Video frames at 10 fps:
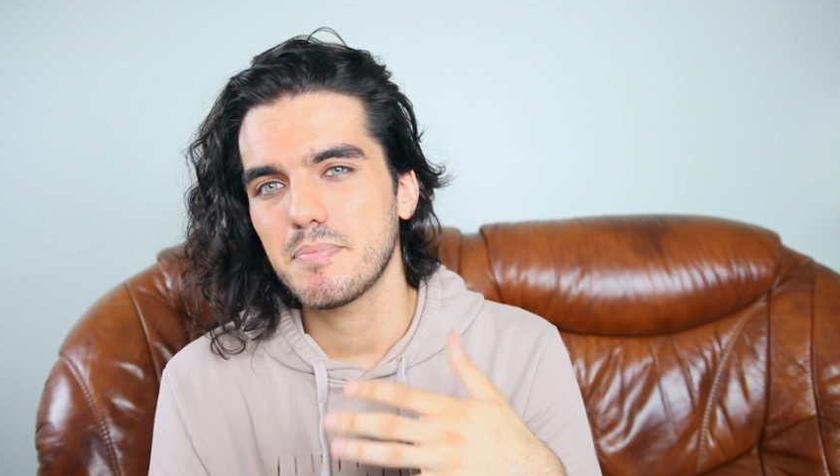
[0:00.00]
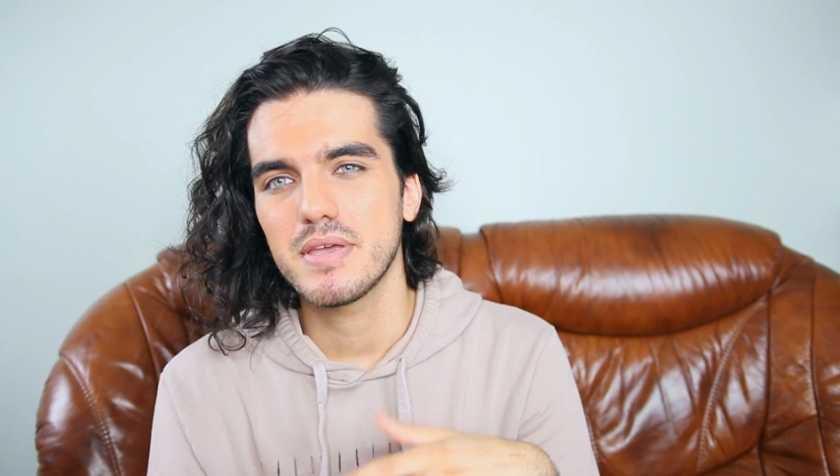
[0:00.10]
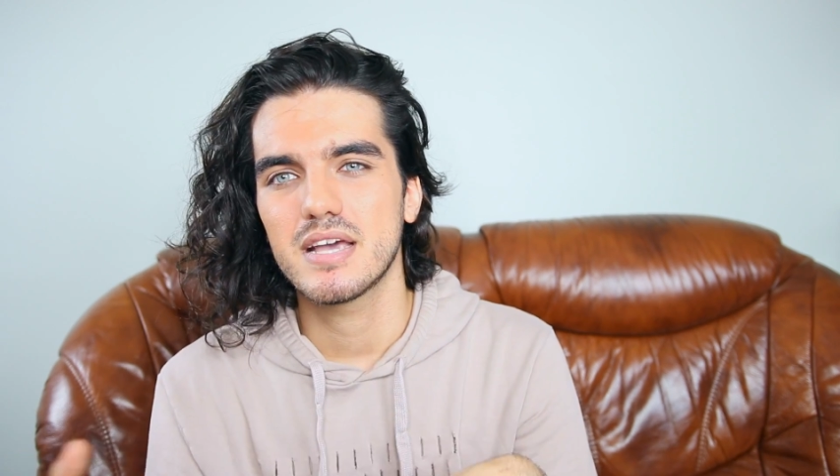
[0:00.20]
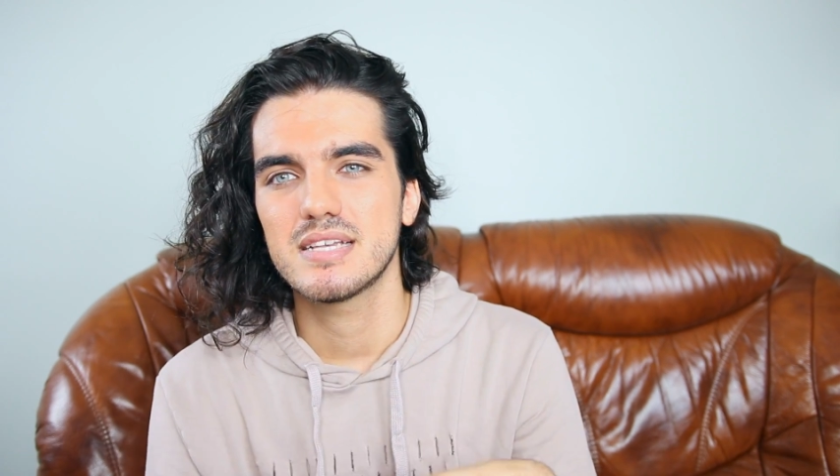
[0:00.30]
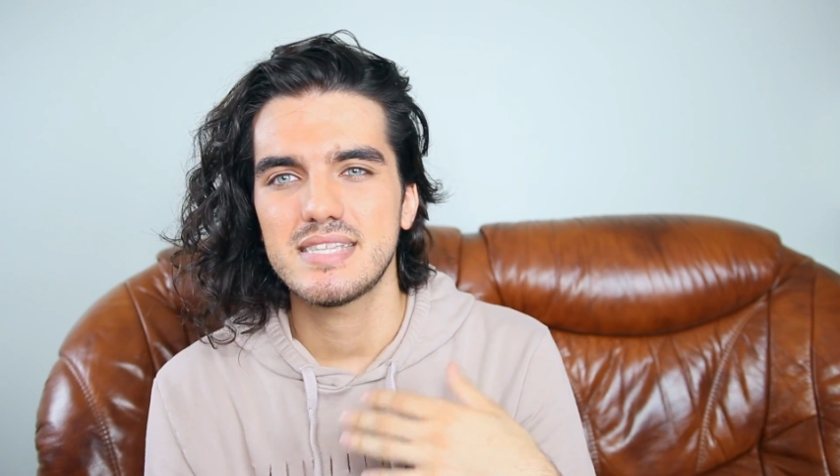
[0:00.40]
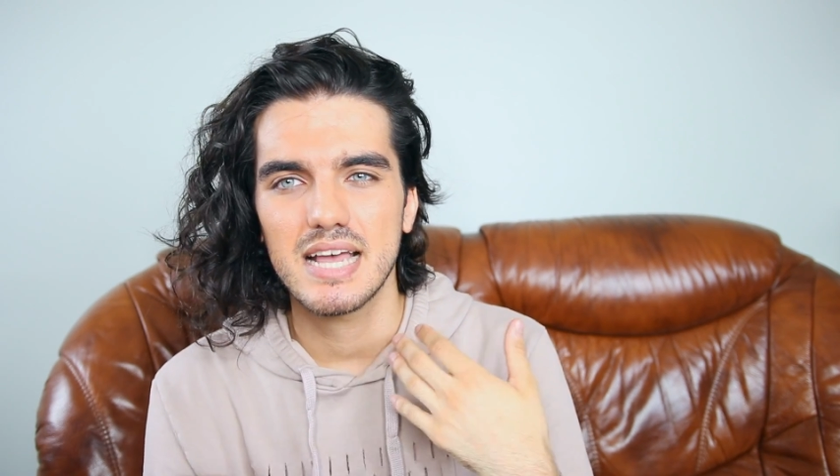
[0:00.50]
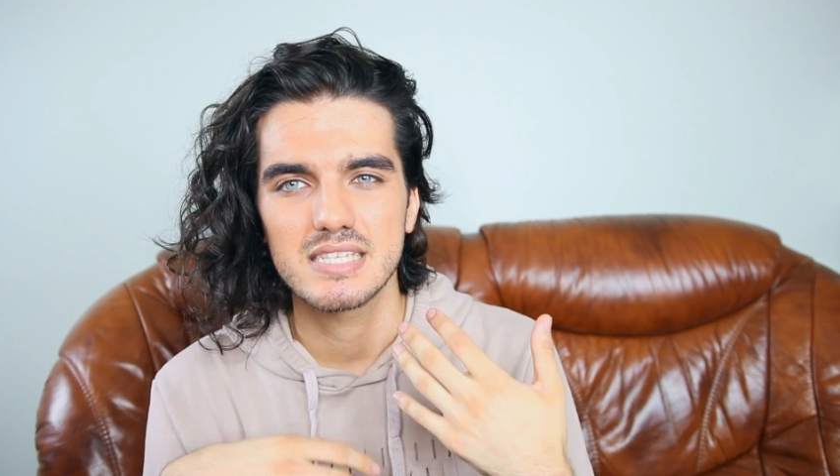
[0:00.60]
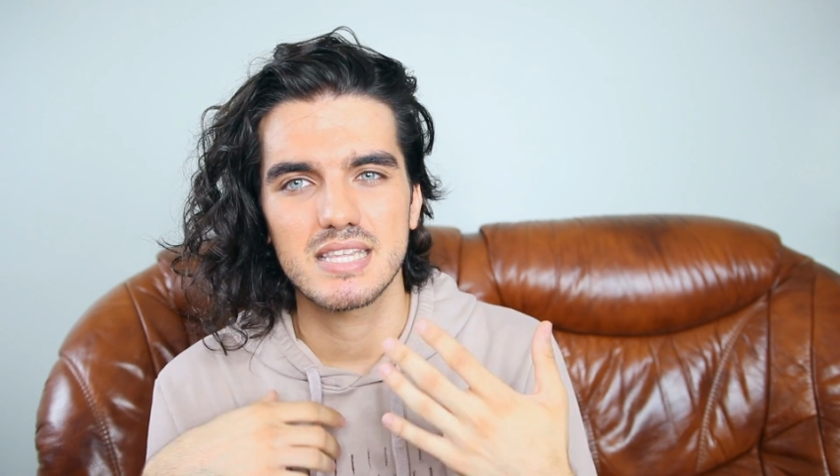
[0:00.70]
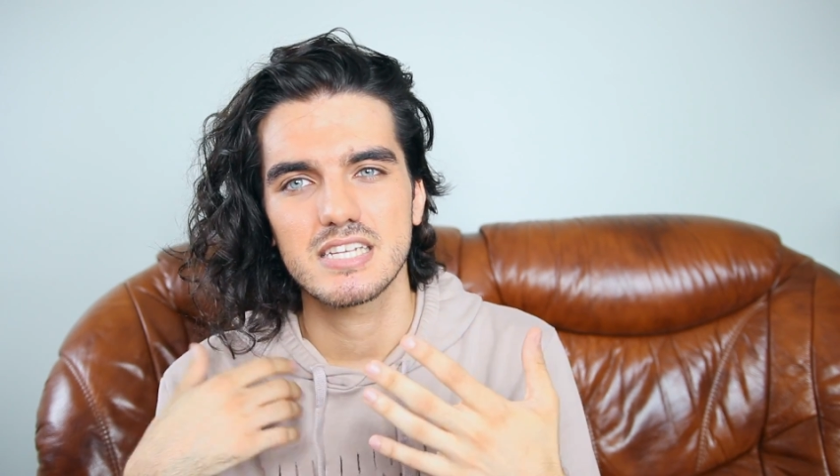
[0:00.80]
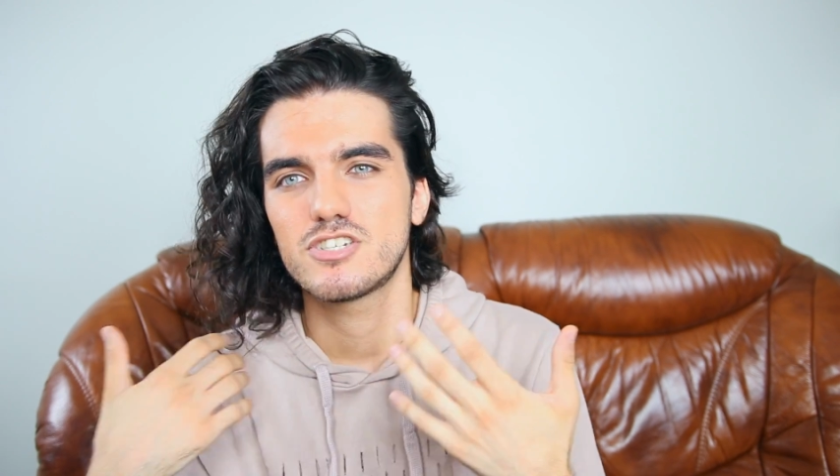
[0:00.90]
because
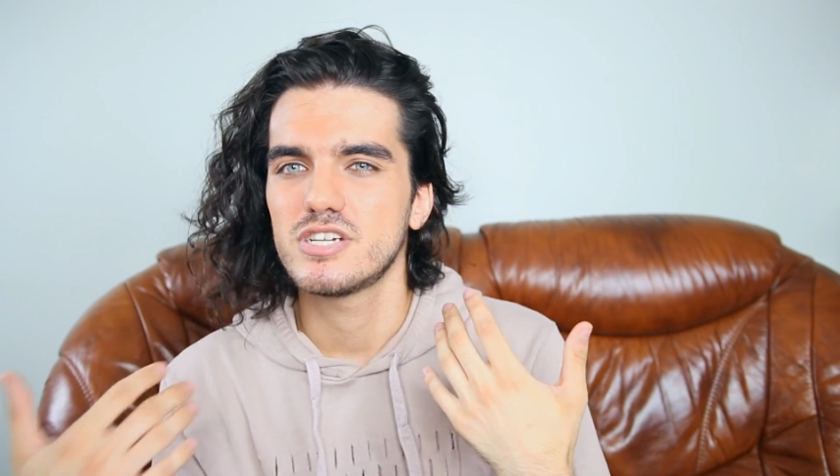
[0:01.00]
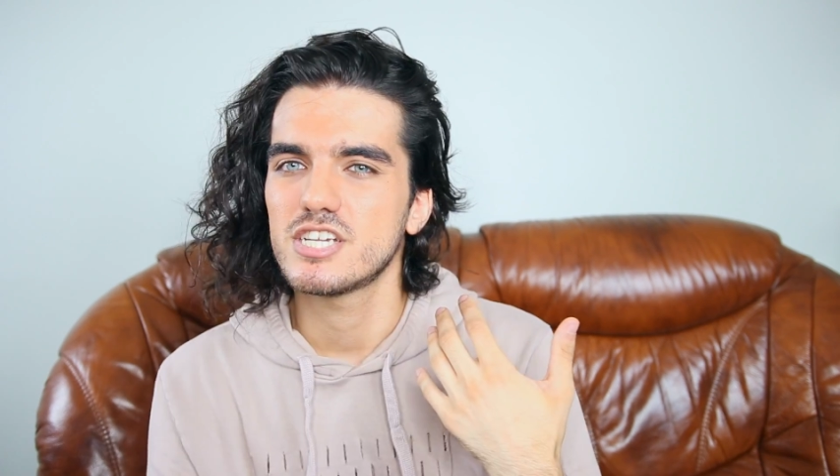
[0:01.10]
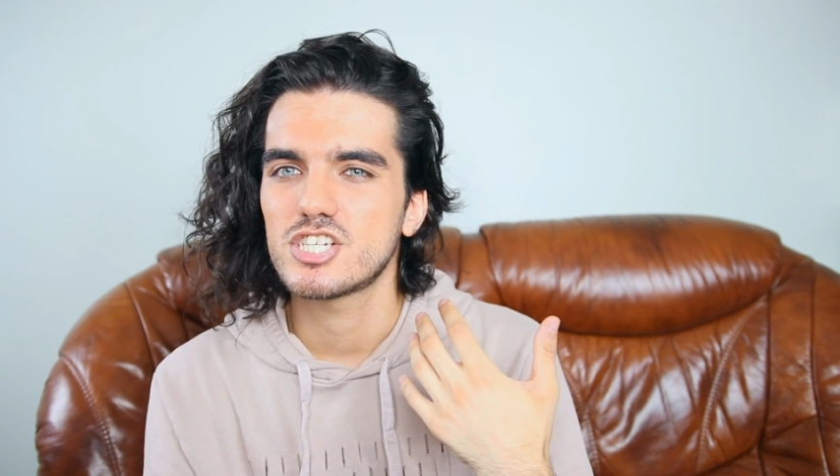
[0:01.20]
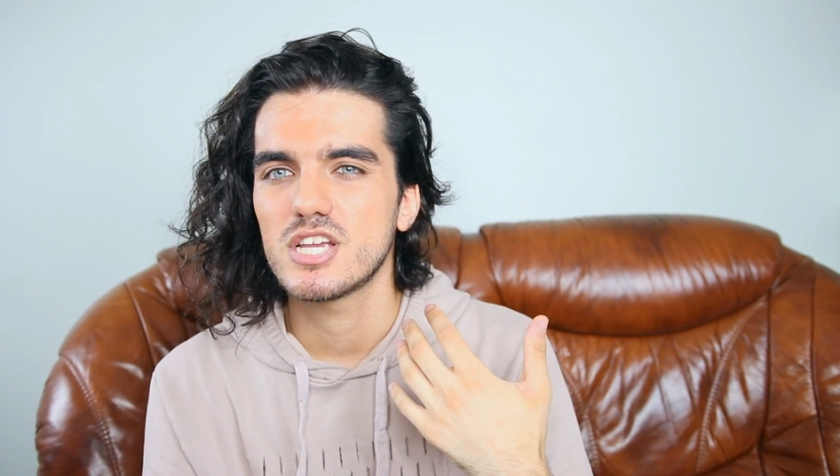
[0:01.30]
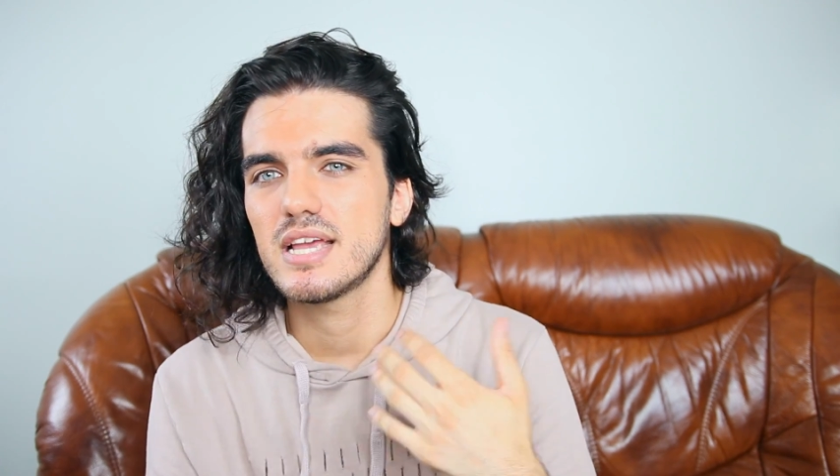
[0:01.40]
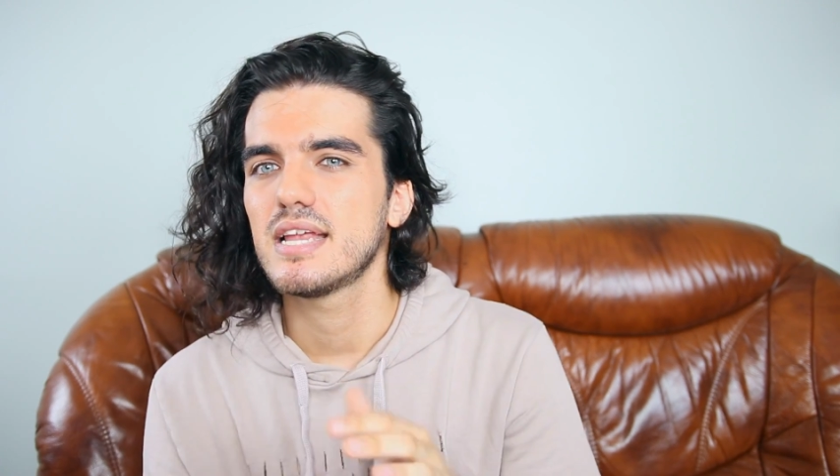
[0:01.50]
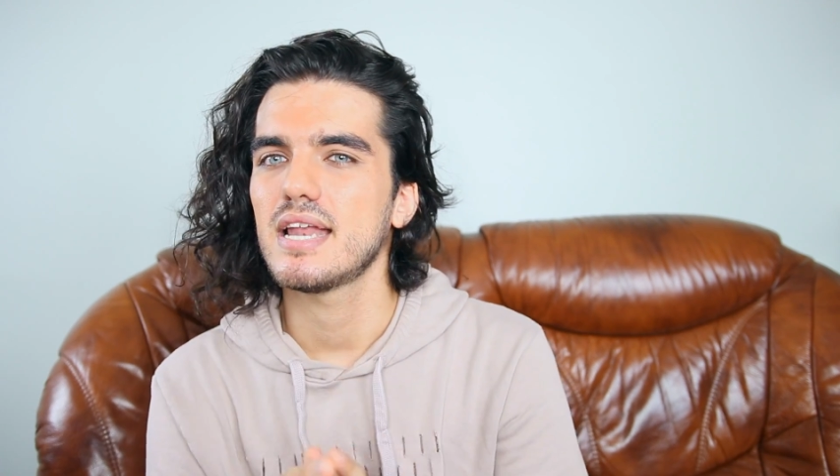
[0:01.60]
that's like tradition,